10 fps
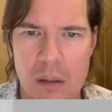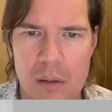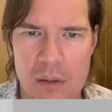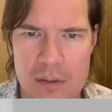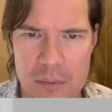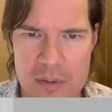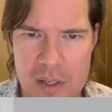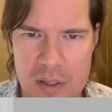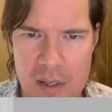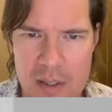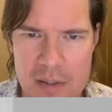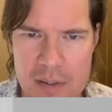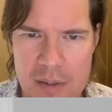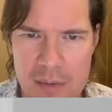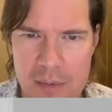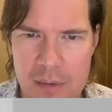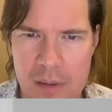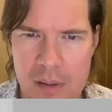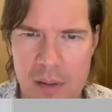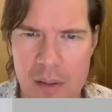Because there was that nice
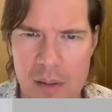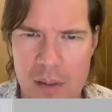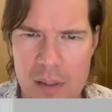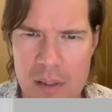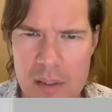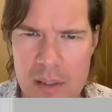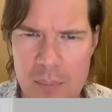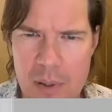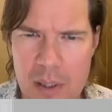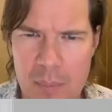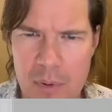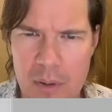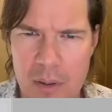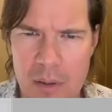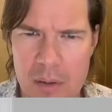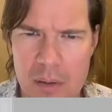e-paper.